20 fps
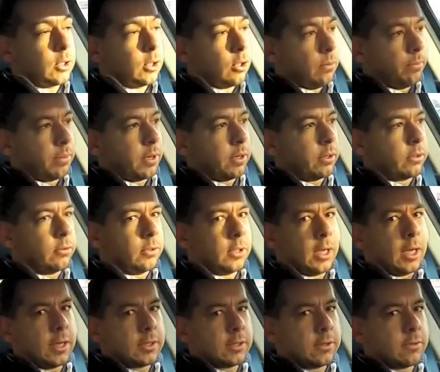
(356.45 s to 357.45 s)
compared to
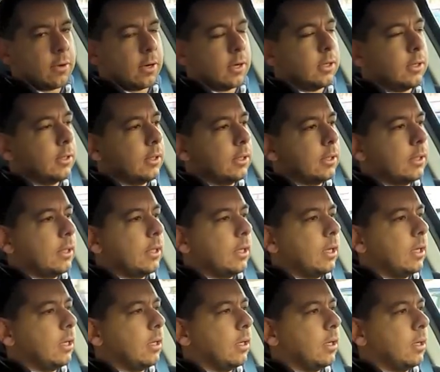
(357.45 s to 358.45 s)
the Astra
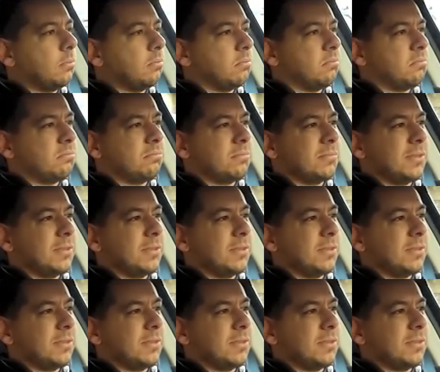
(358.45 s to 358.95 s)
um,